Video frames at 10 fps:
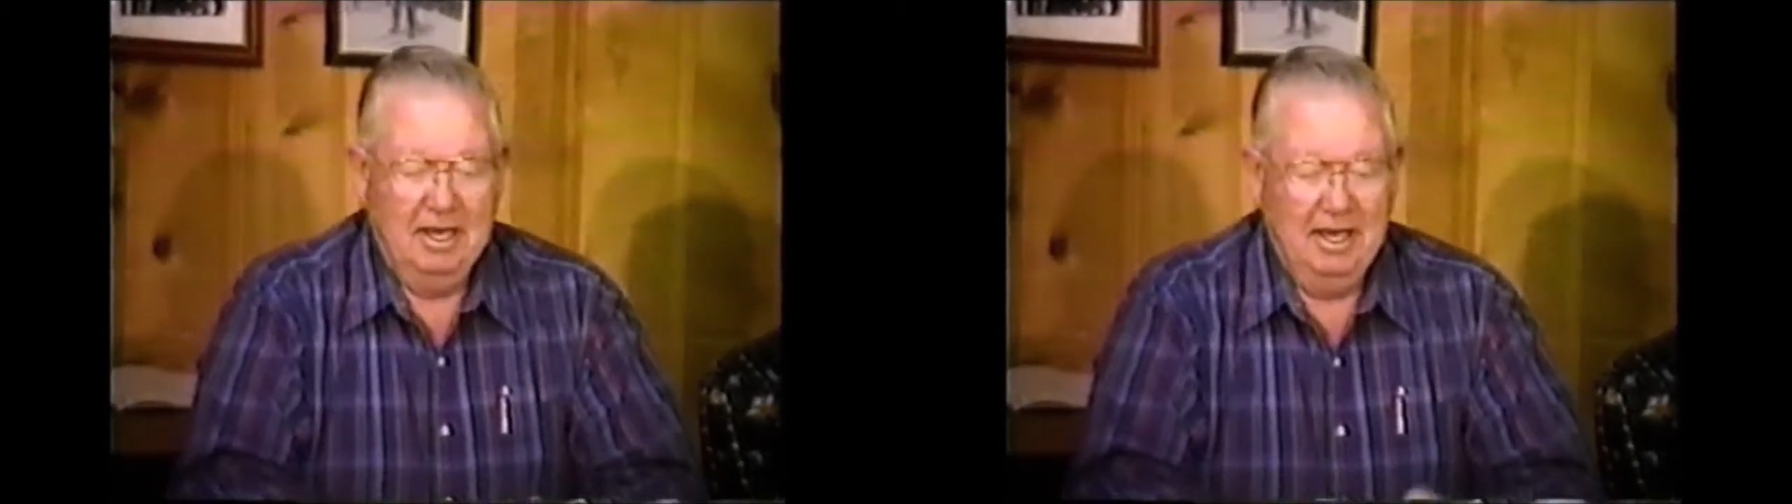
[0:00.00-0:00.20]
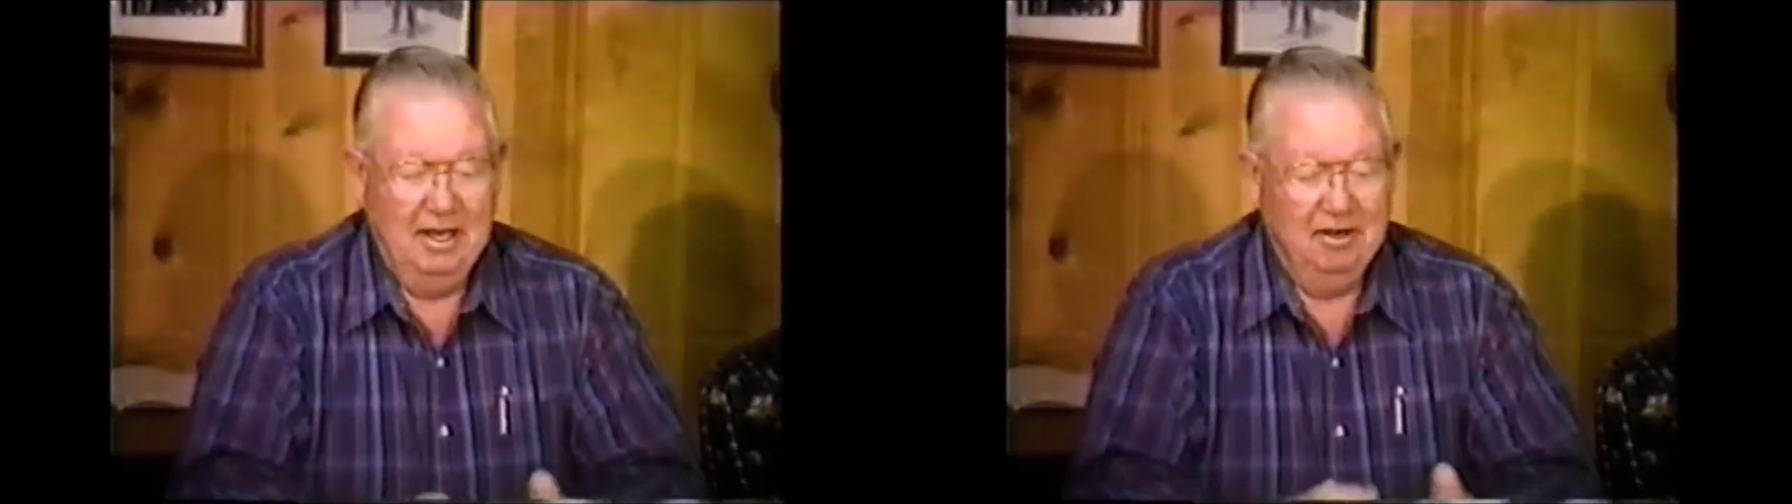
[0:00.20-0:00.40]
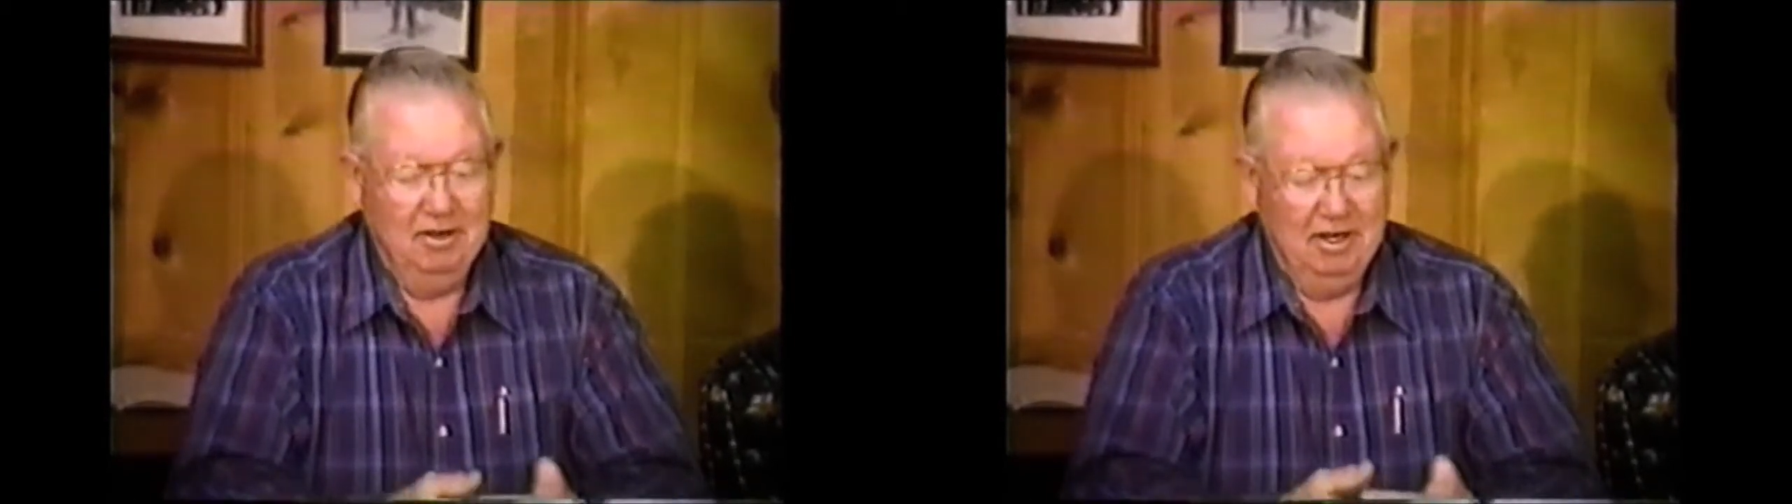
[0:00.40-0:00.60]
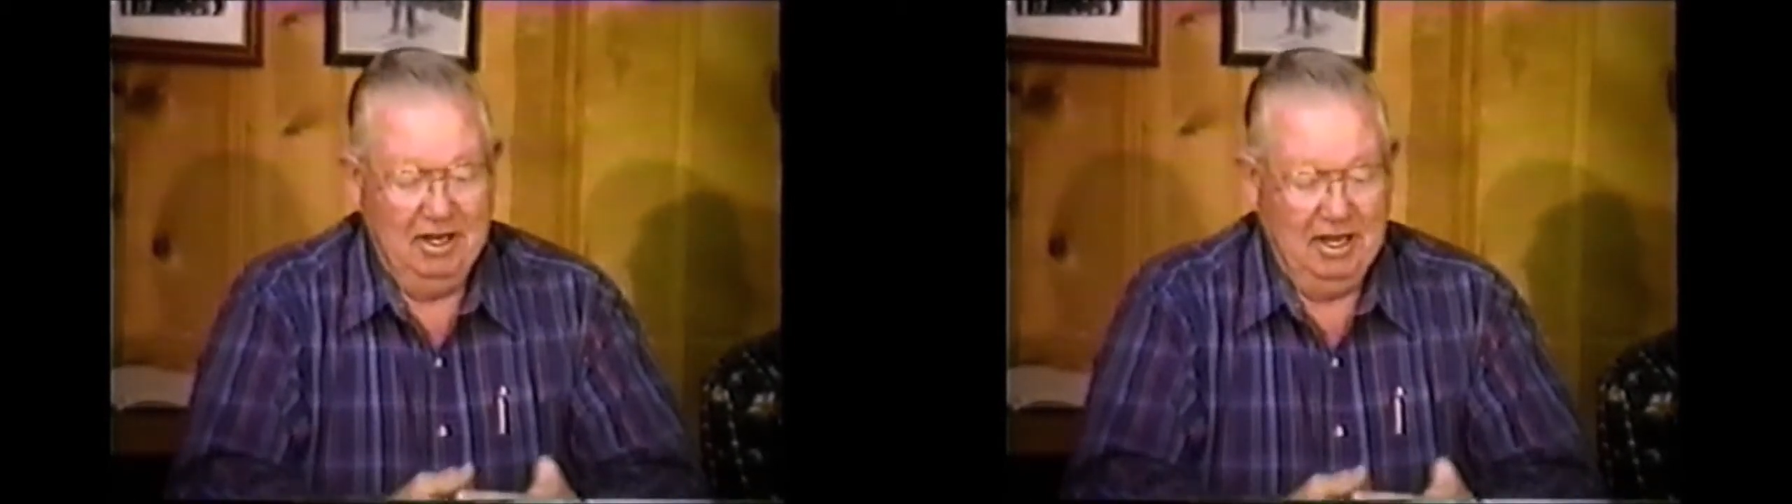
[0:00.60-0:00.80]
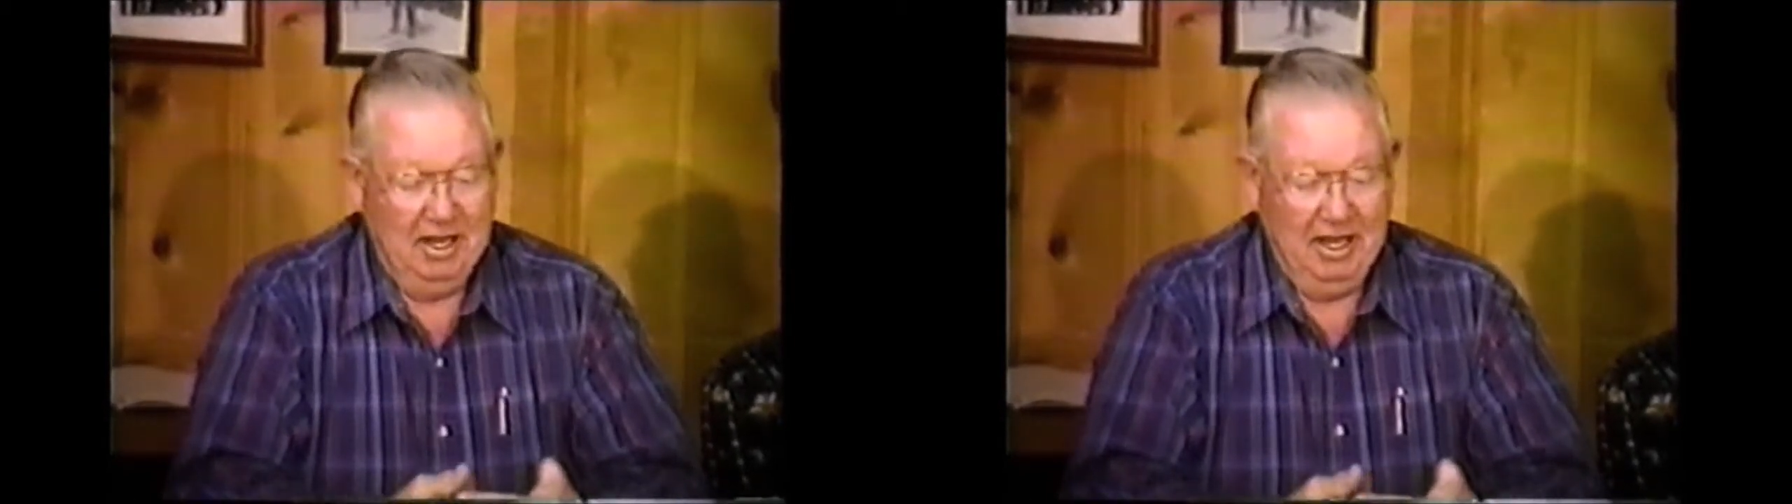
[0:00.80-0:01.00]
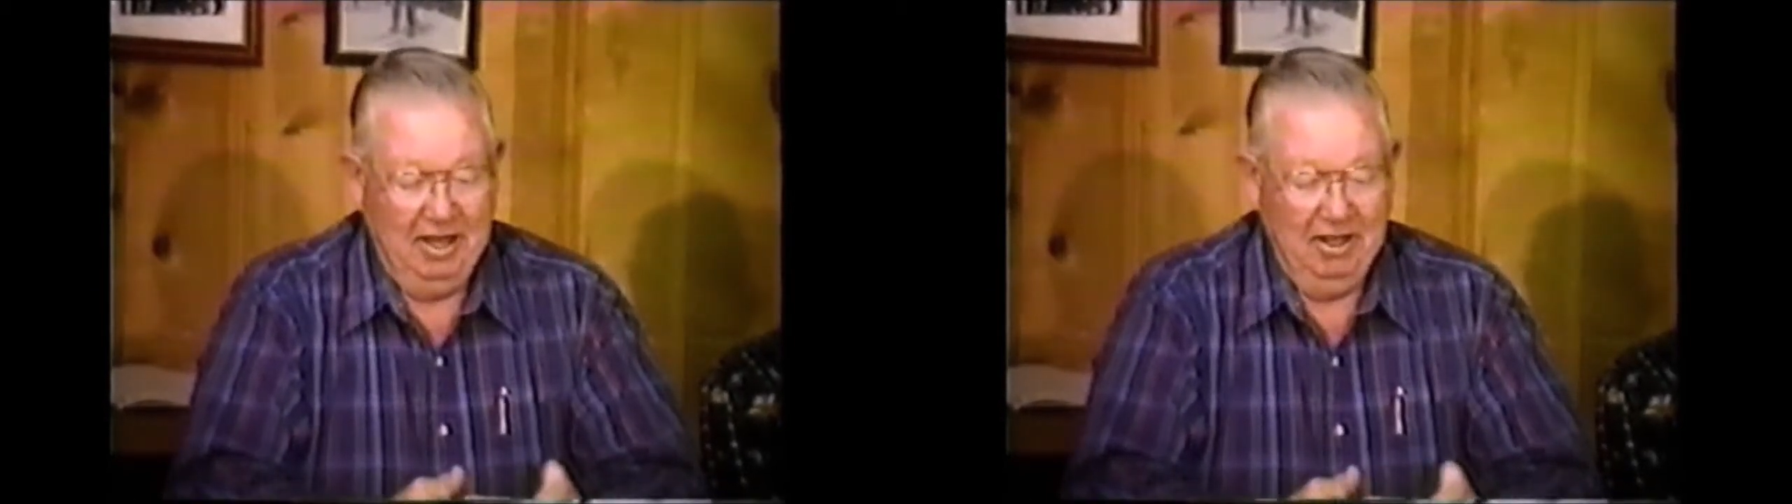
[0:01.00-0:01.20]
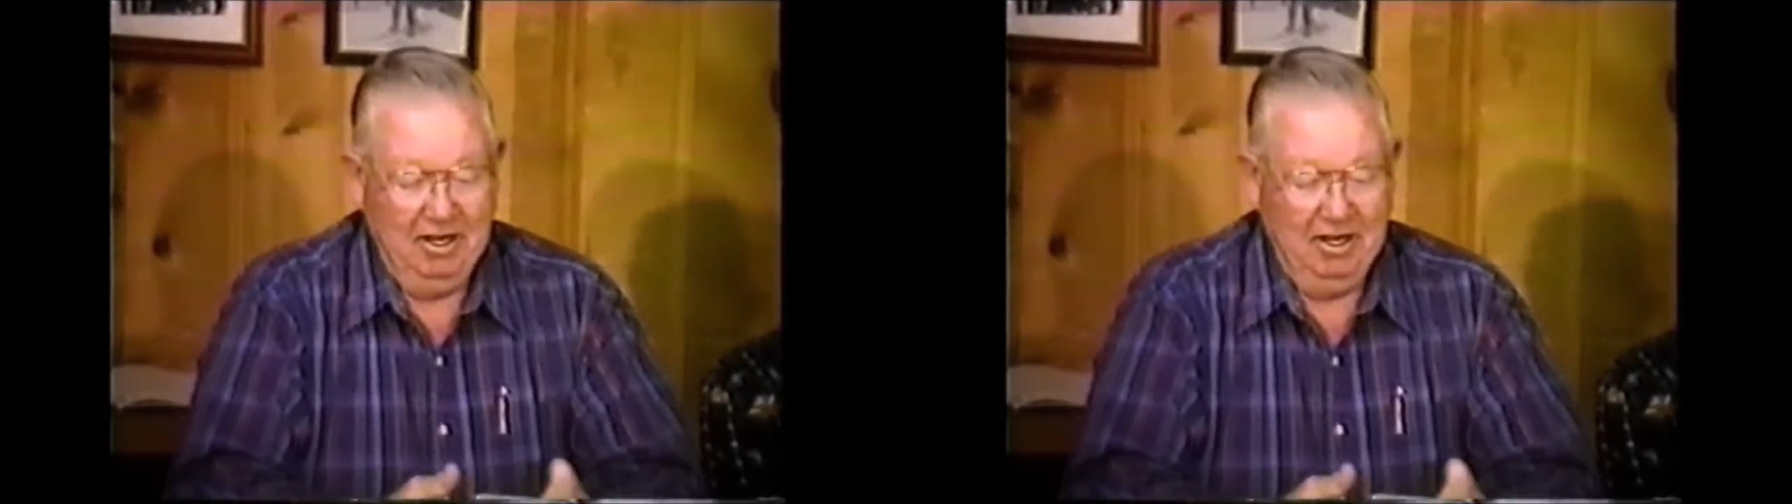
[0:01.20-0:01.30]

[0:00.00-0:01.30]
And I